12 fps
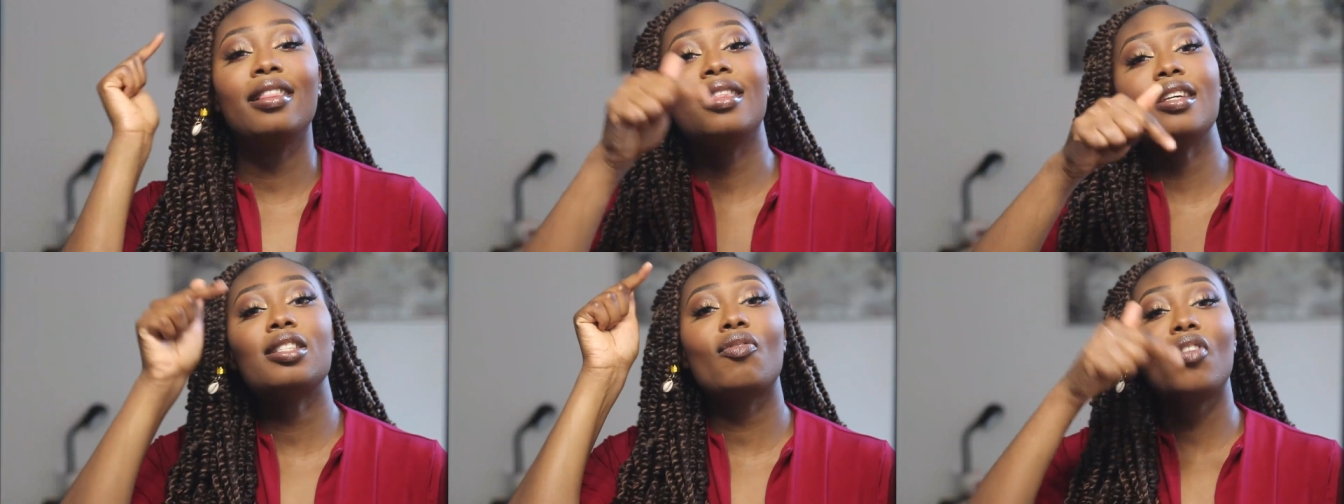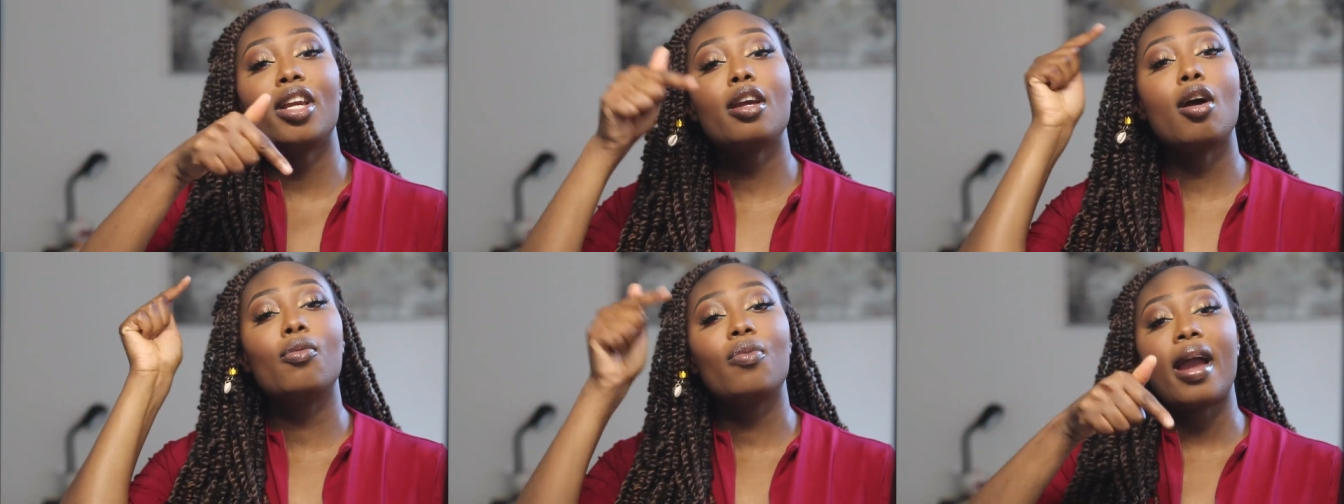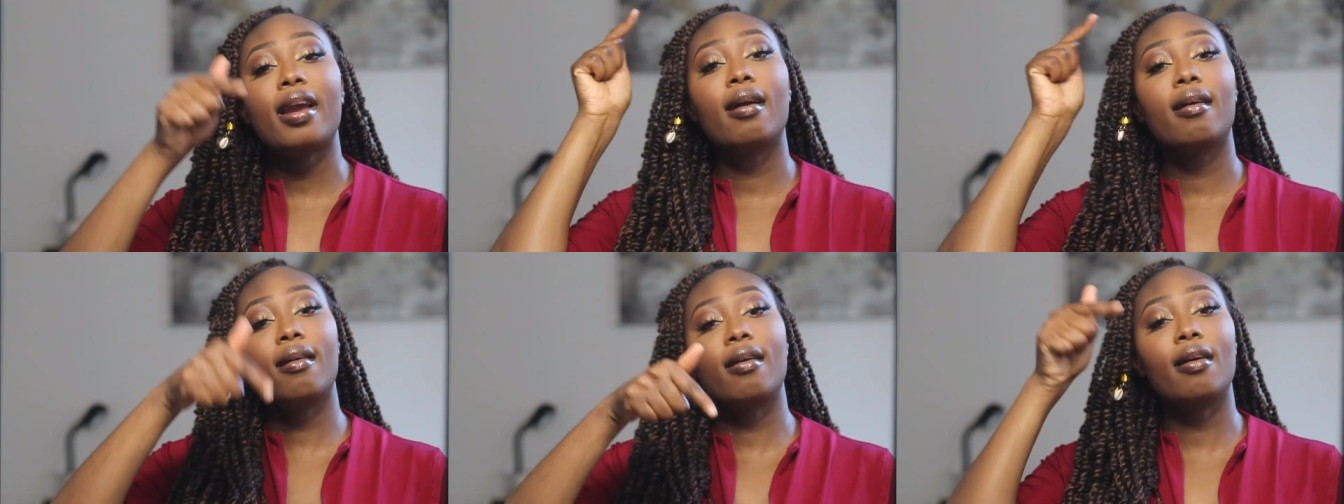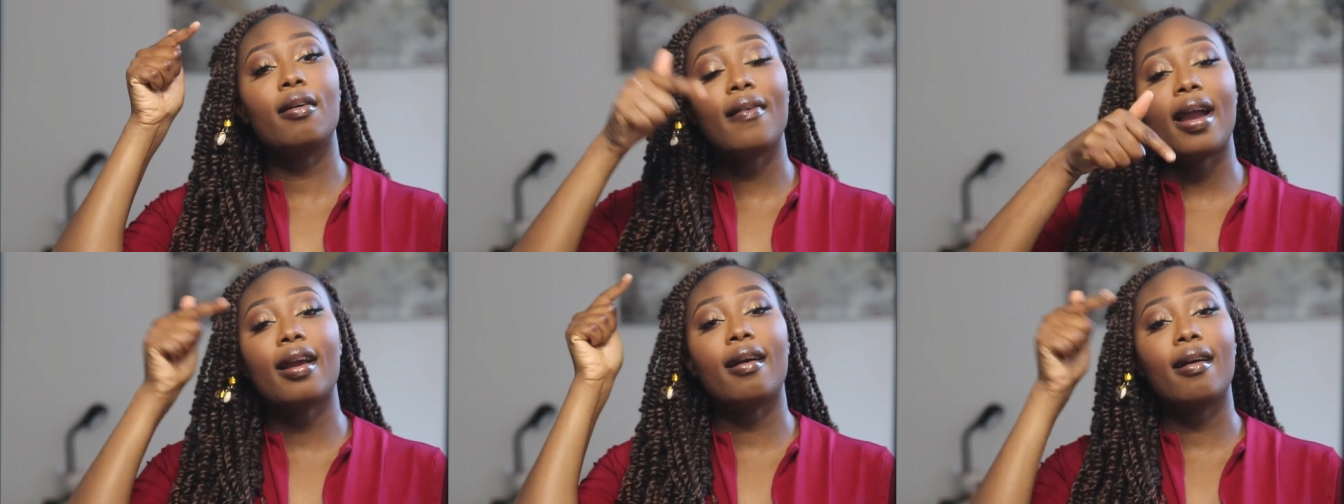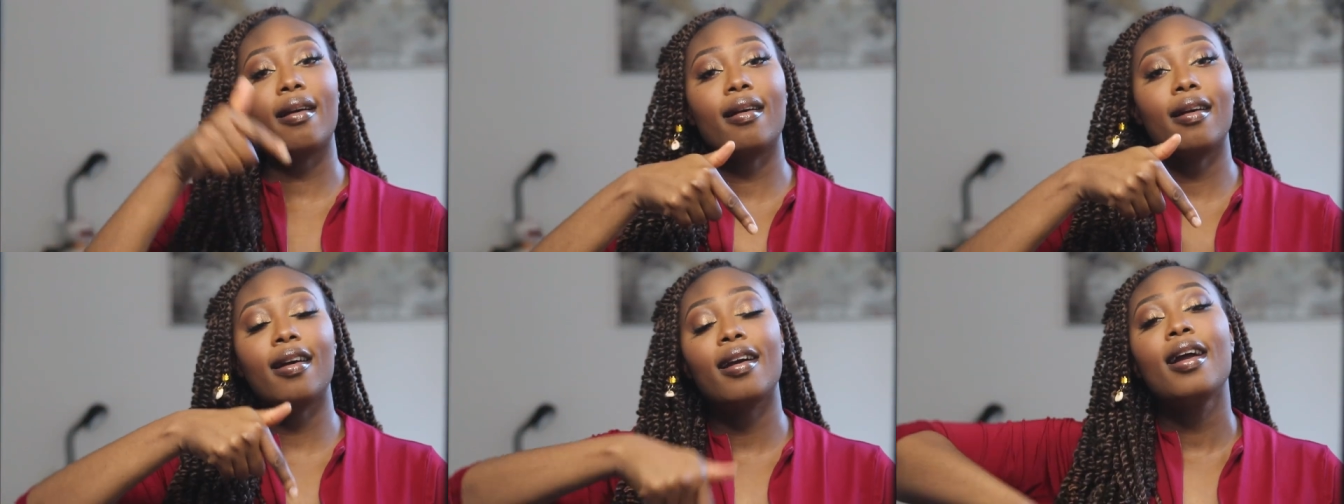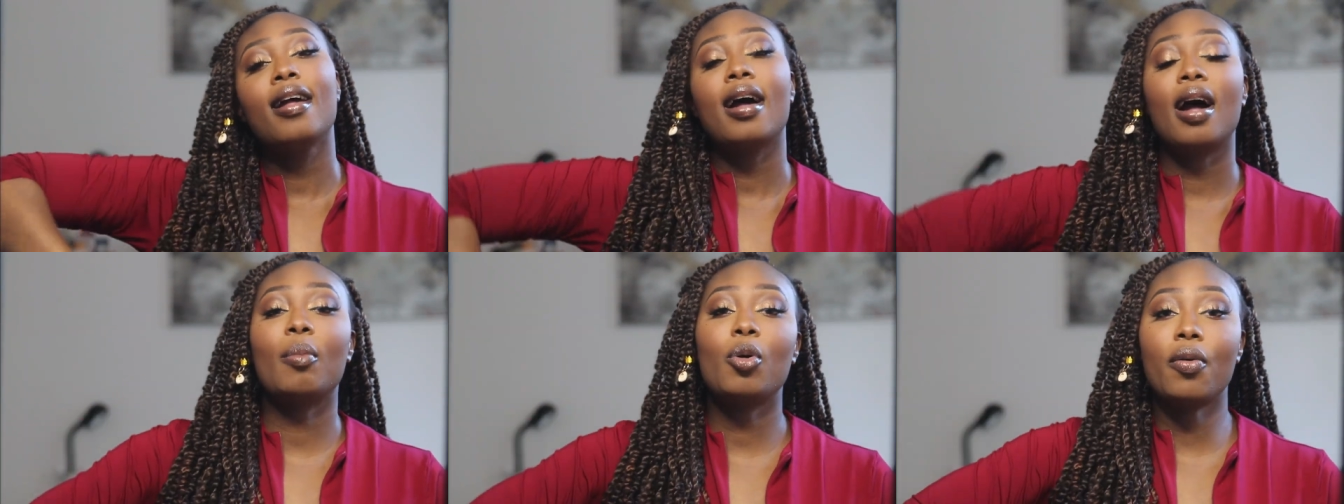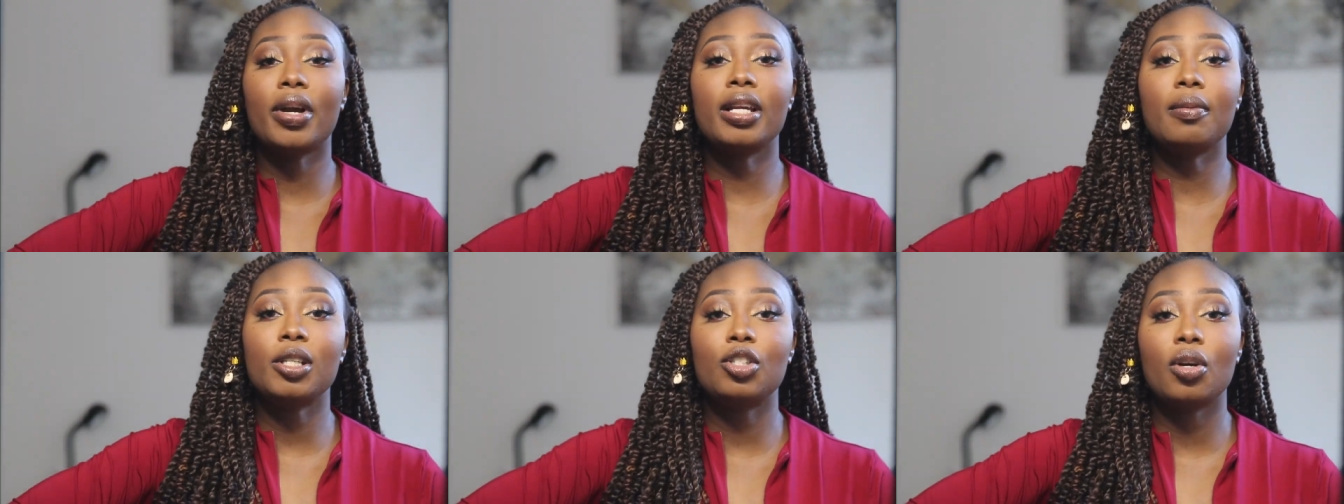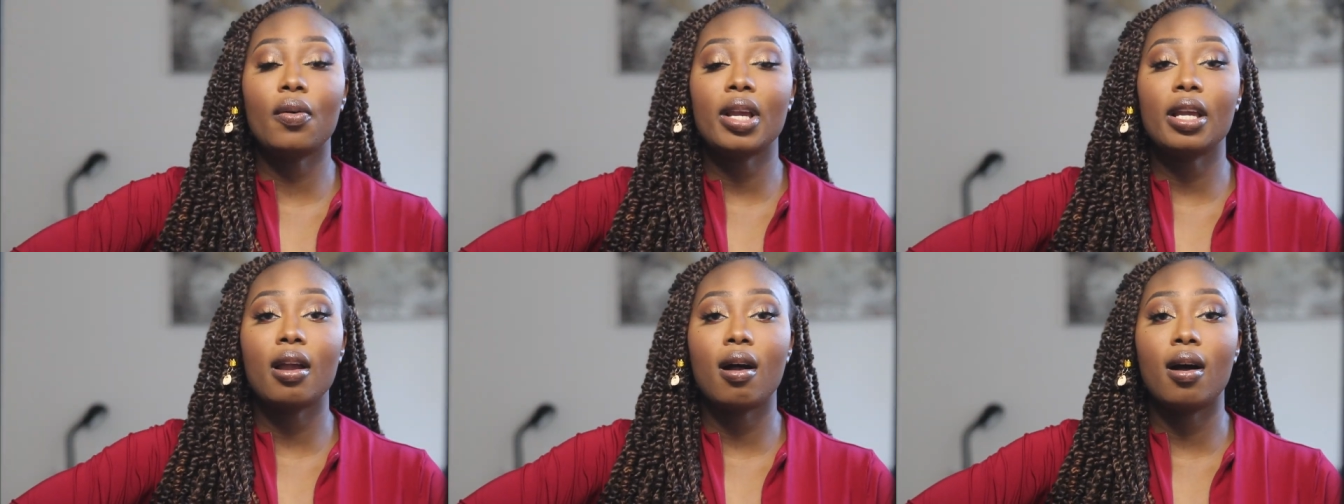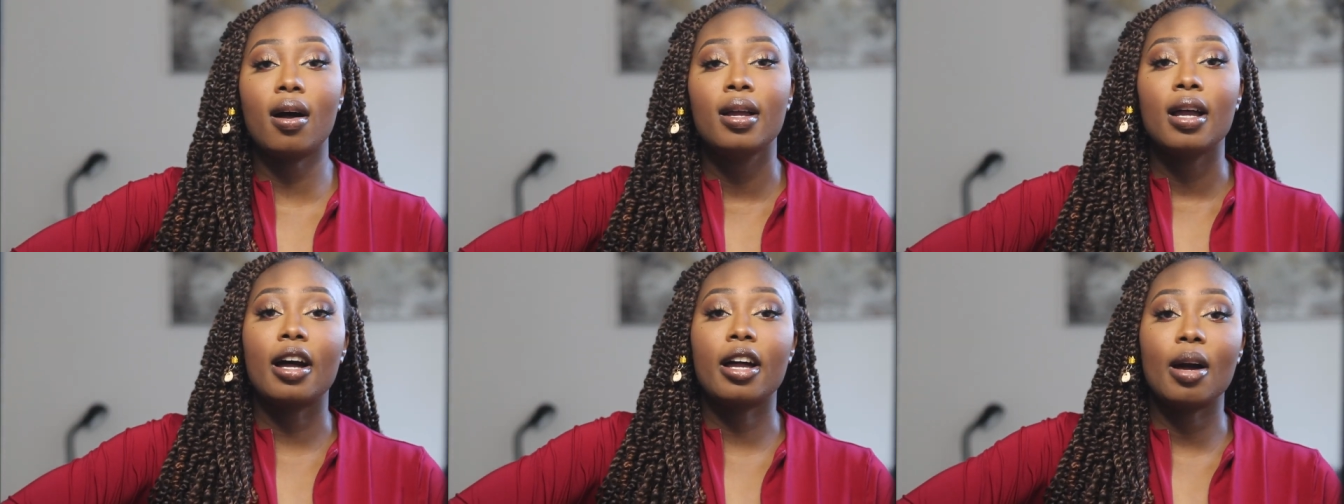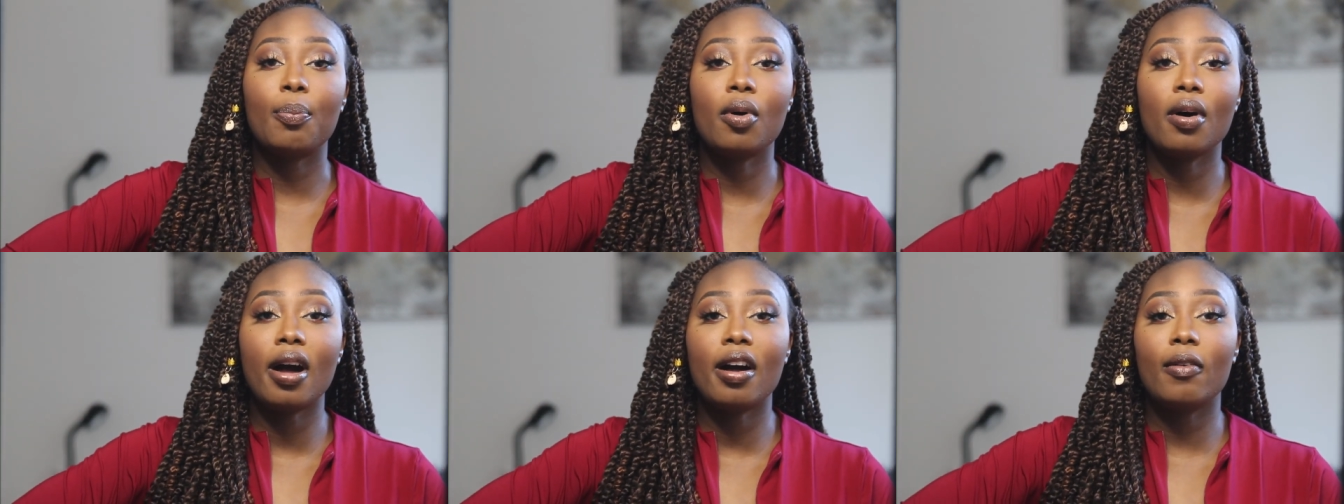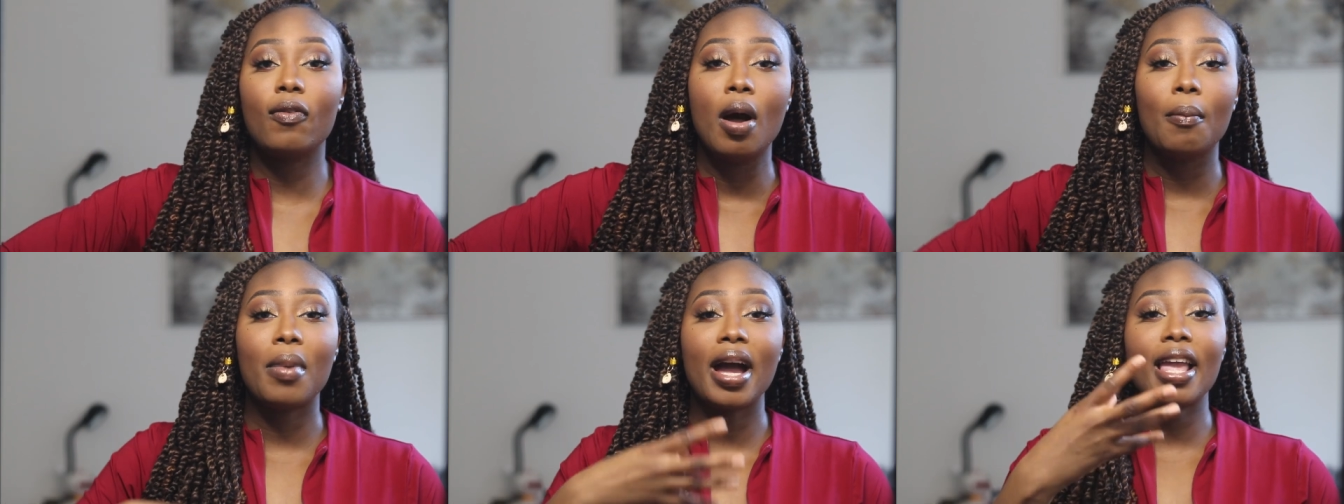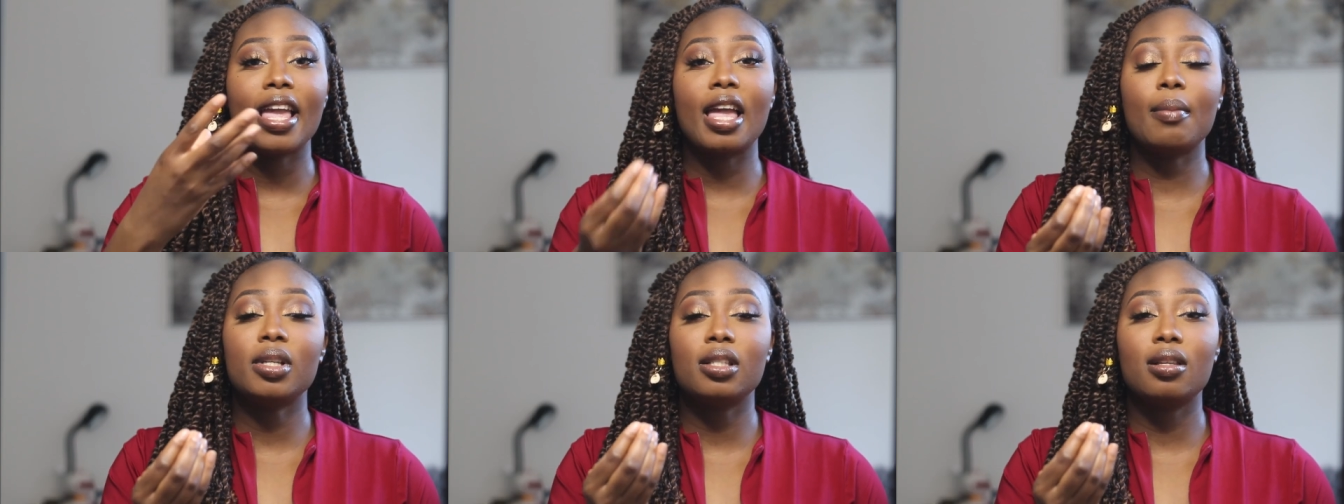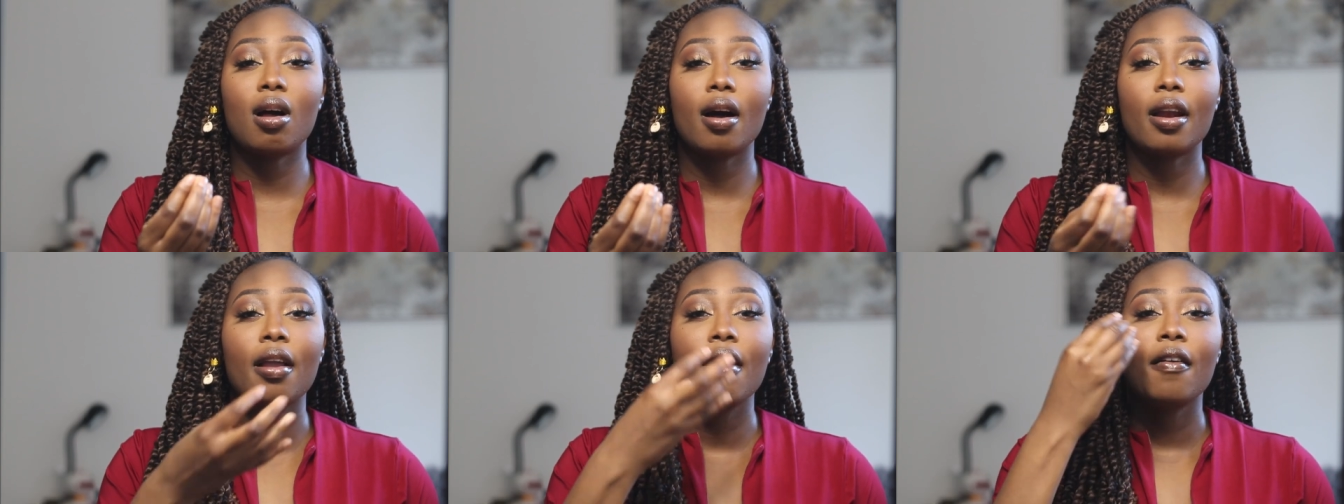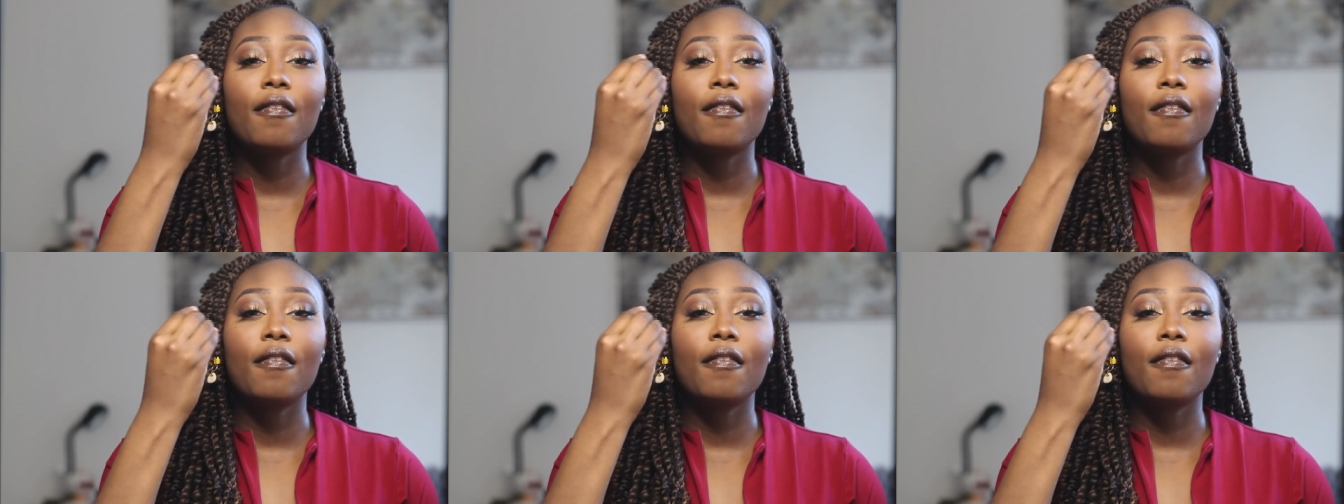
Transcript: in this video right her right her i'm going to be showing y'all a couple of my amazon